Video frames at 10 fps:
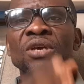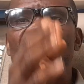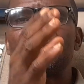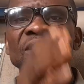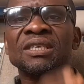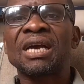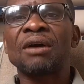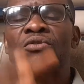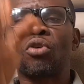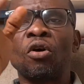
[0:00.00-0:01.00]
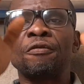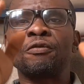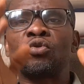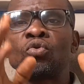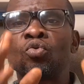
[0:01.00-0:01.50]
give discount of
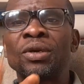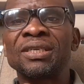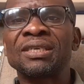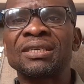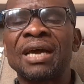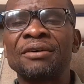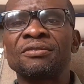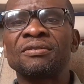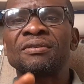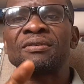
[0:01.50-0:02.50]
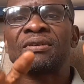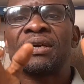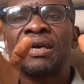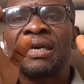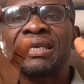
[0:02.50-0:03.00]
20,000,
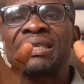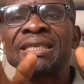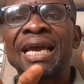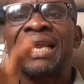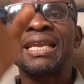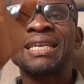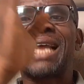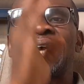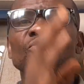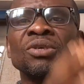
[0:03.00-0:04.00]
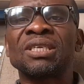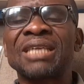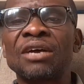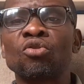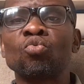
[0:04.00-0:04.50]
then that
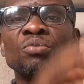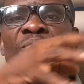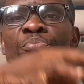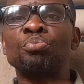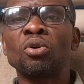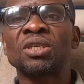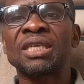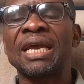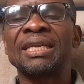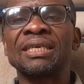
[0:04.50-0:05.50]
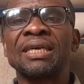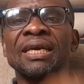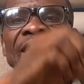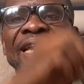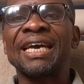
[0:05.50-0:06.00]
20,000 will be posted
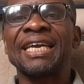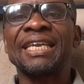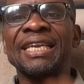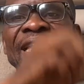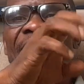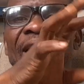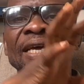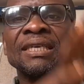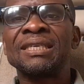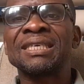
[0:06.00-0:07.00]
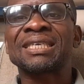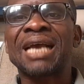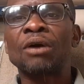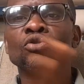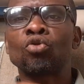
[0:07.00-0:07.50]
in the
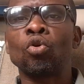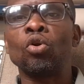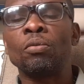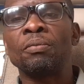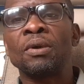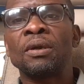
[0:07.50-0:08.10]
discount column.